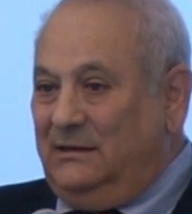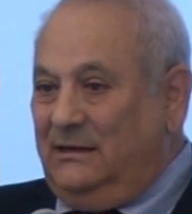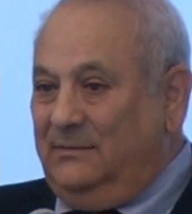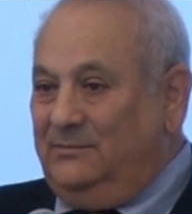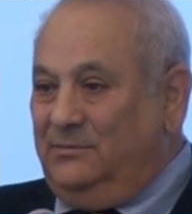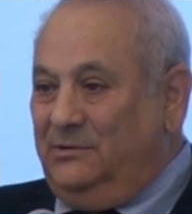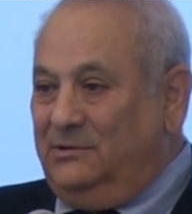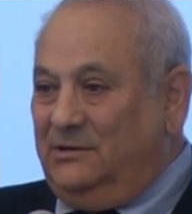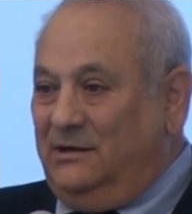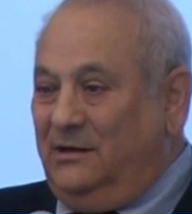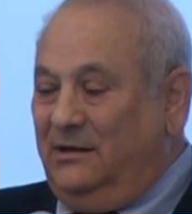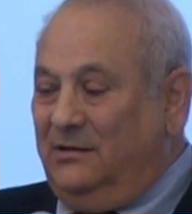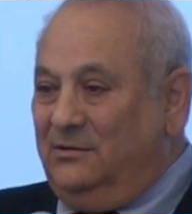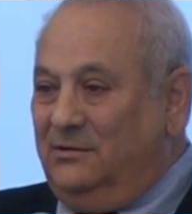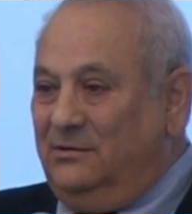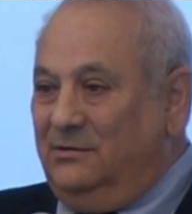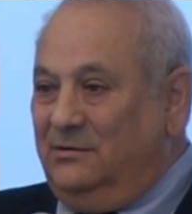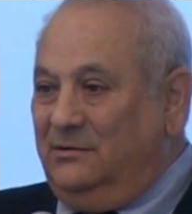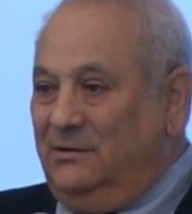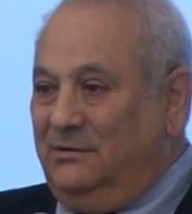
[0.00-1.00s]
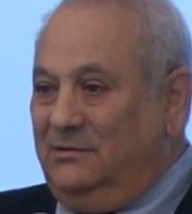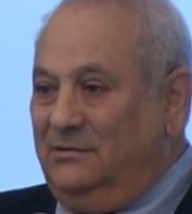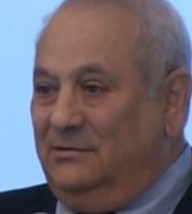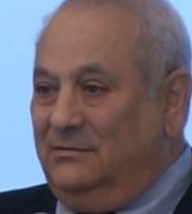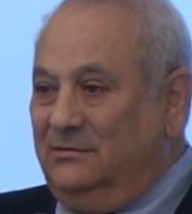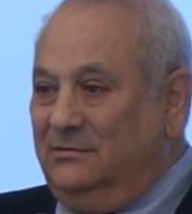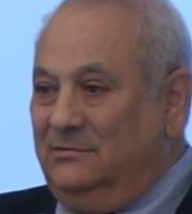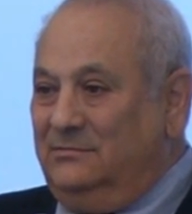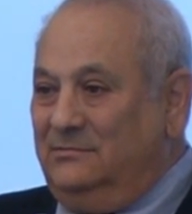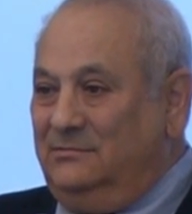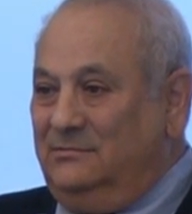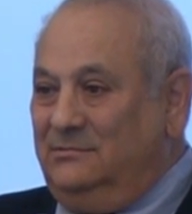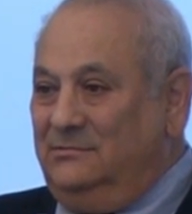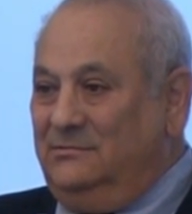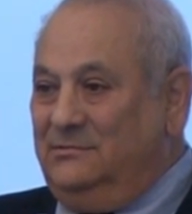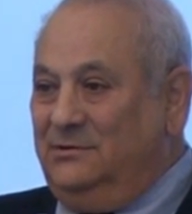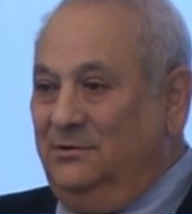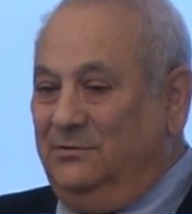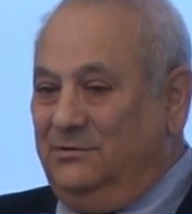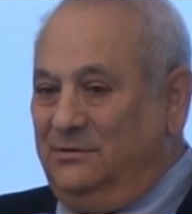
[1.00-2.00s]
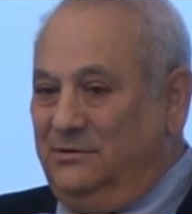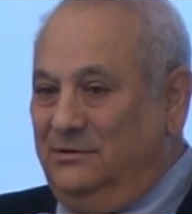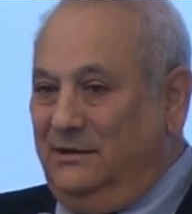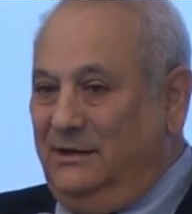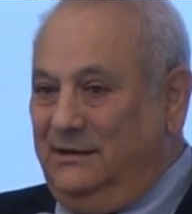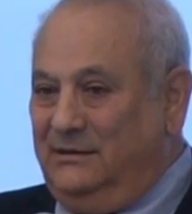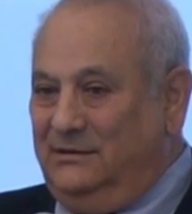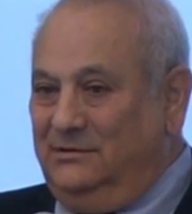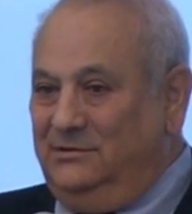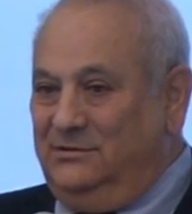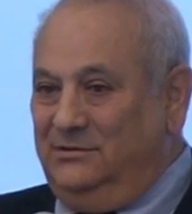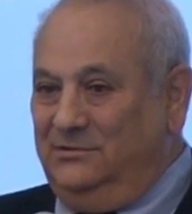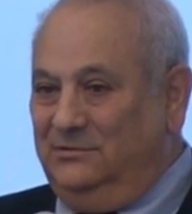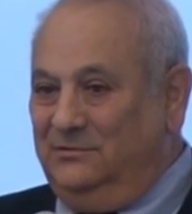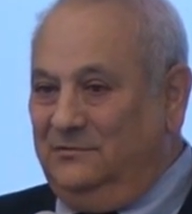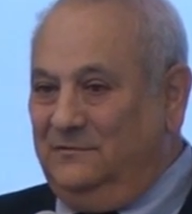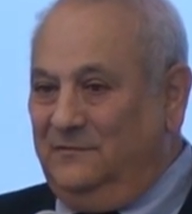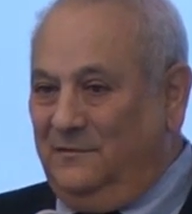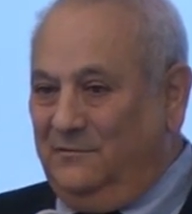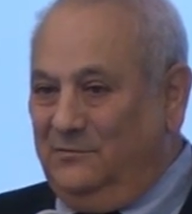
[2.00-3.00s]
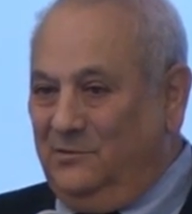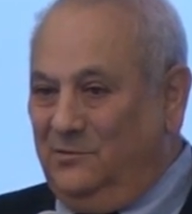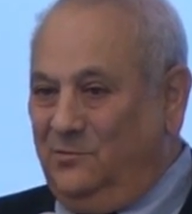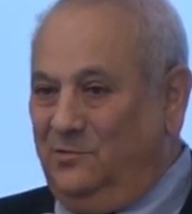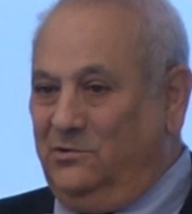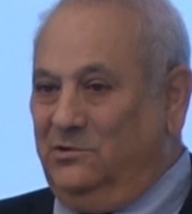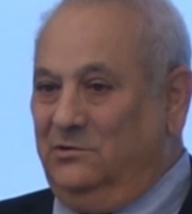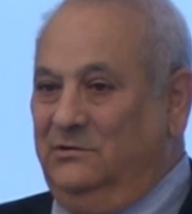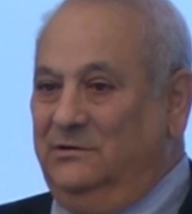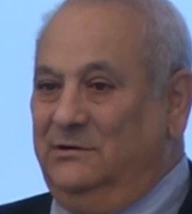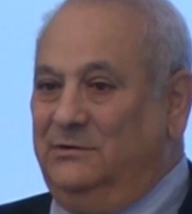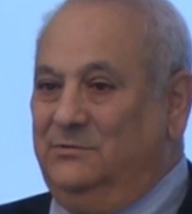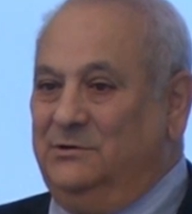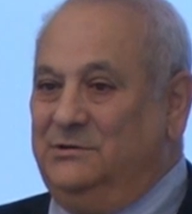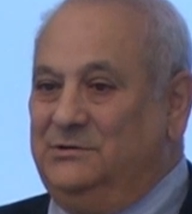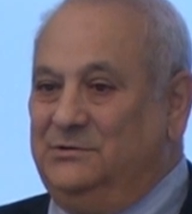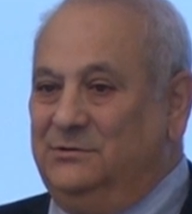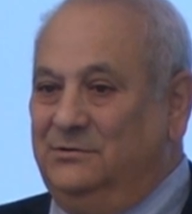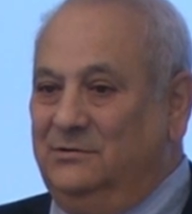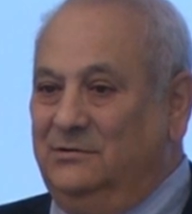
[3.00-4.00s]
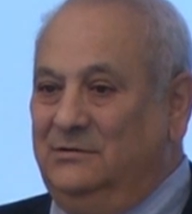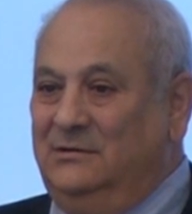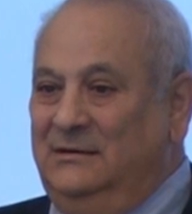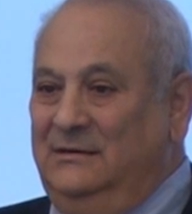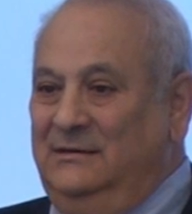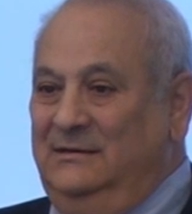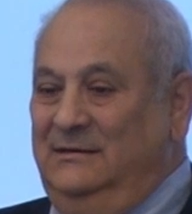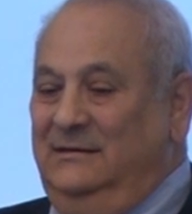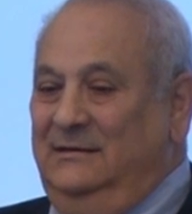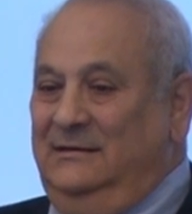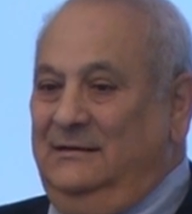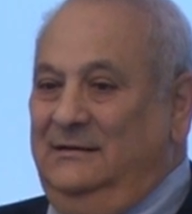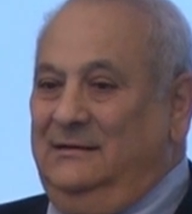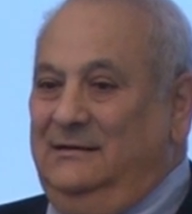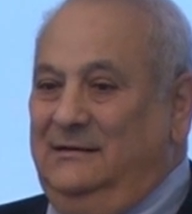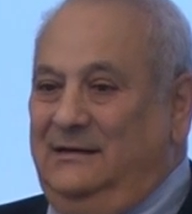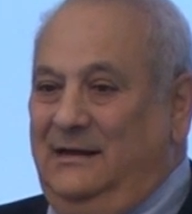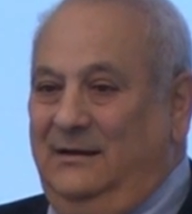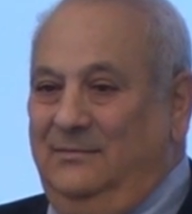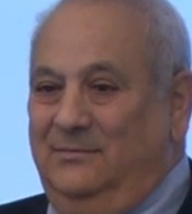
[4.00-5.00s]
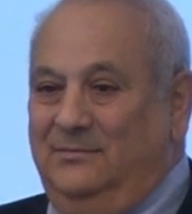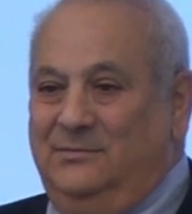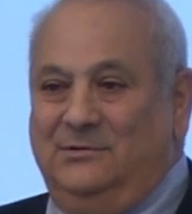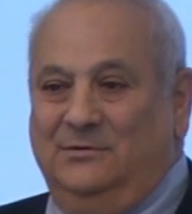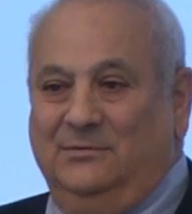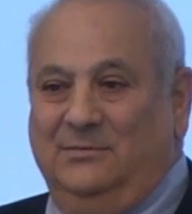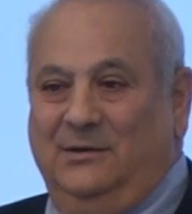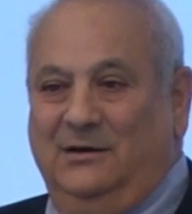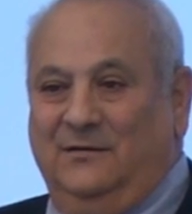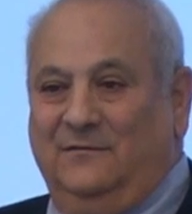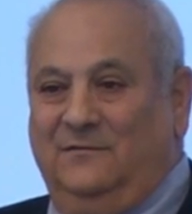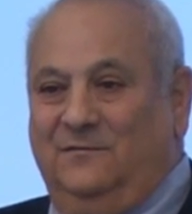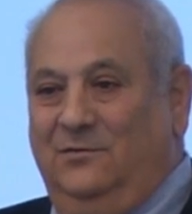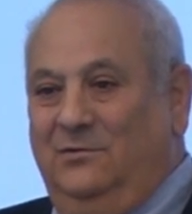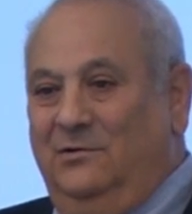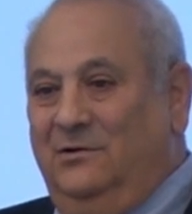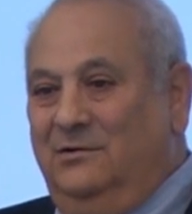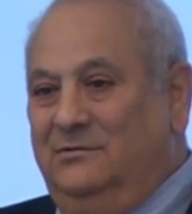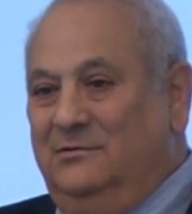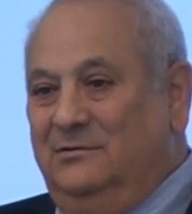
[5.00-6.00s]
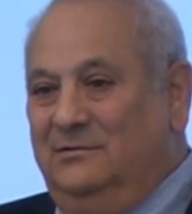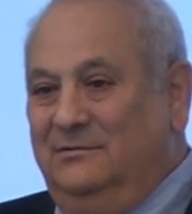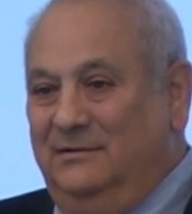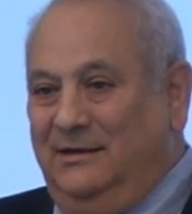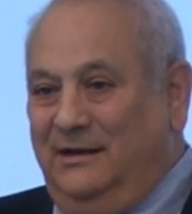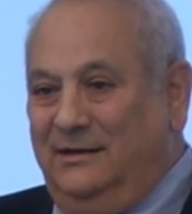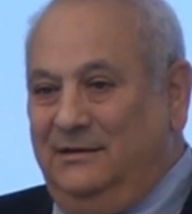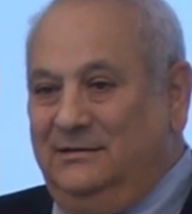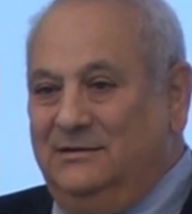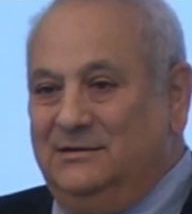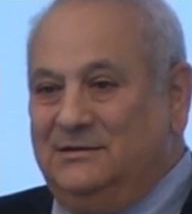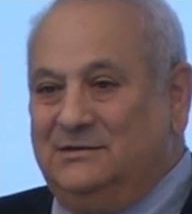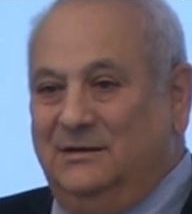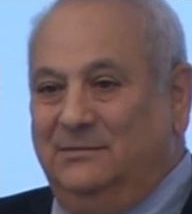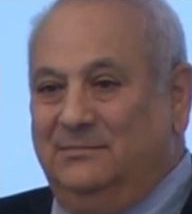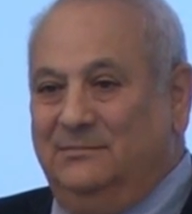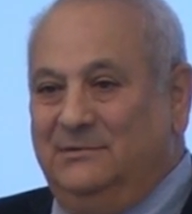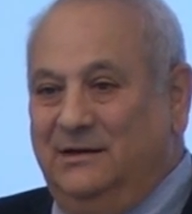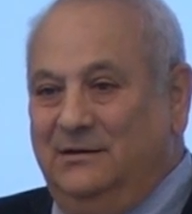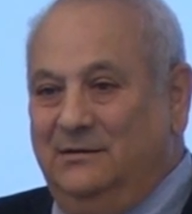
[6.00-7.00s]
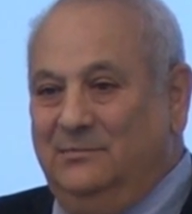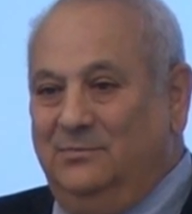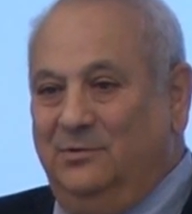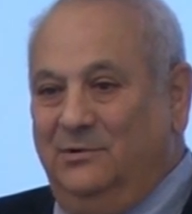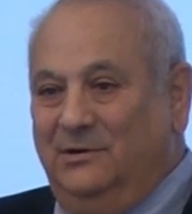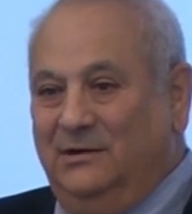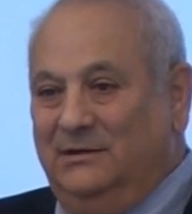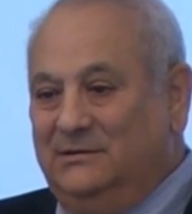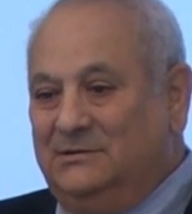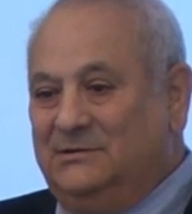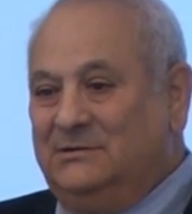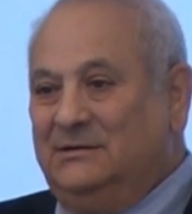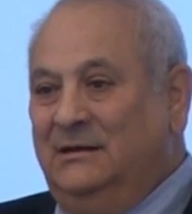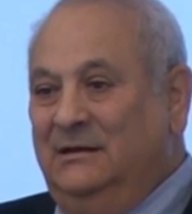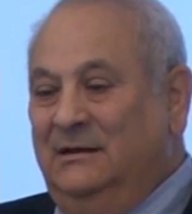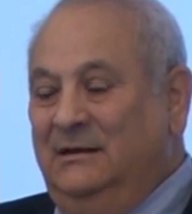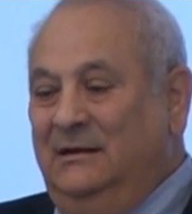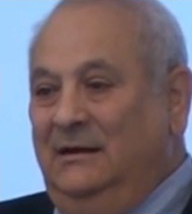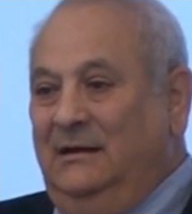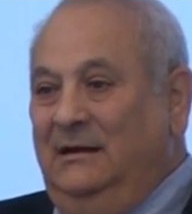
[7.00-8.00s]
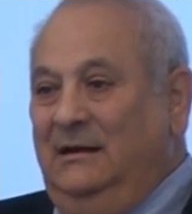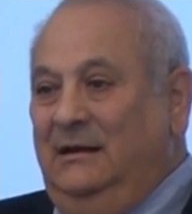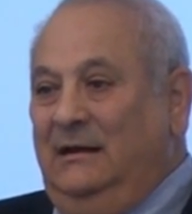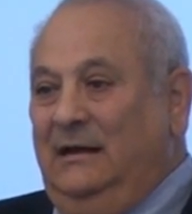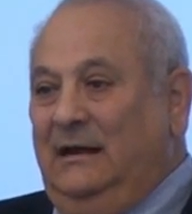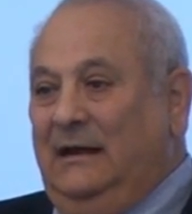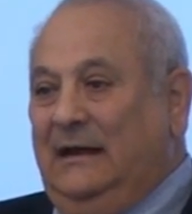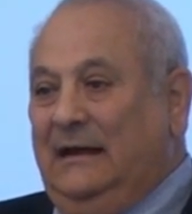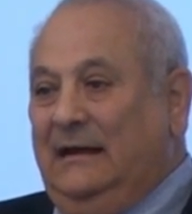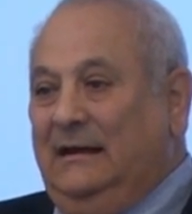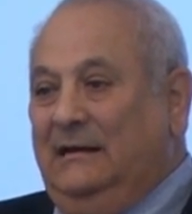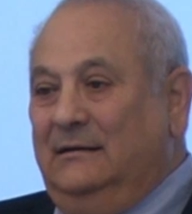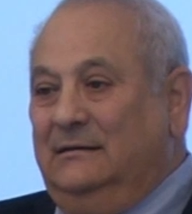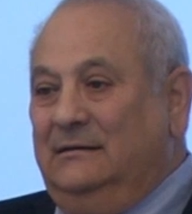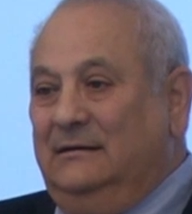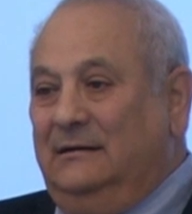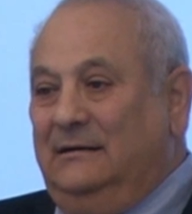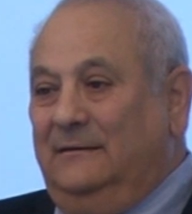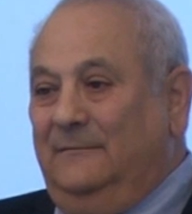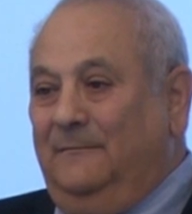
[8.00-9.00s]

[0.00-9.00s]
I put together another 292 from the world literature, came to about 490 some data points, and